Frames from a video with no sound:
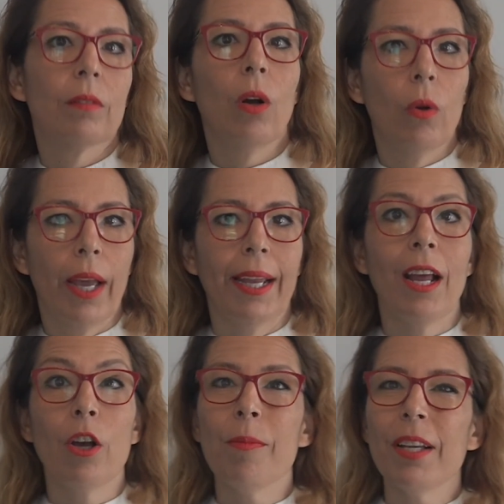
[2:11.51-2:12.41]
Okay,
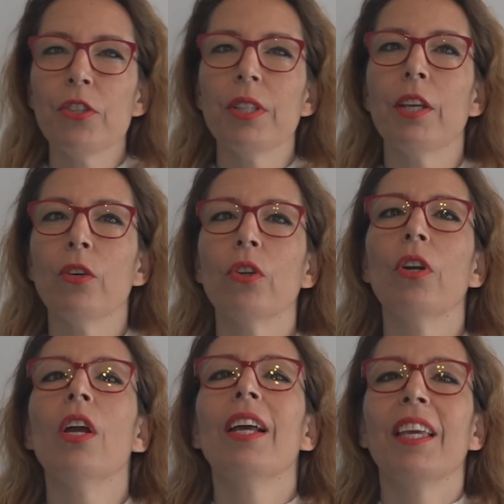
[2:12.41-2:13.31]
now imagine that you're
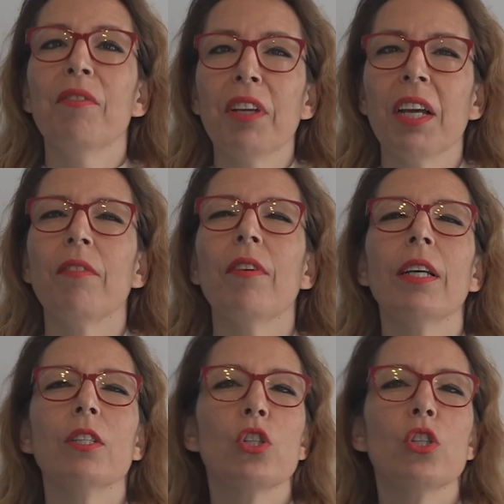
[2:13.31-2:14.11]
giving advice